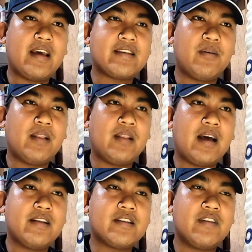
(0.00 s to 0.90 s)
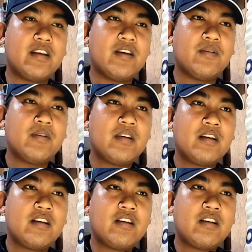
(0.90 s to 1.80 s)
I will add this video.
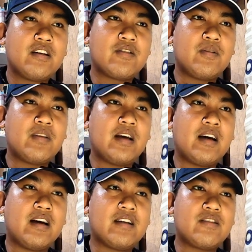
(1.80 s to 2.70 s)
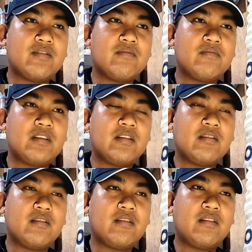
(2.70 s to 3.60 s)
So
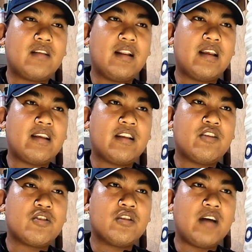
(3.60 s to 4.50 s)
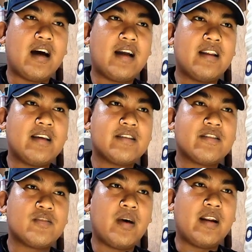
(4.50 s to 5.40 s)
the link that you should add is this
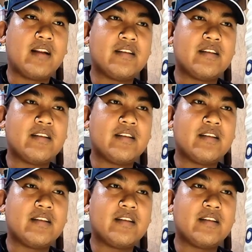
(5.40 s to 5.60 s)
one,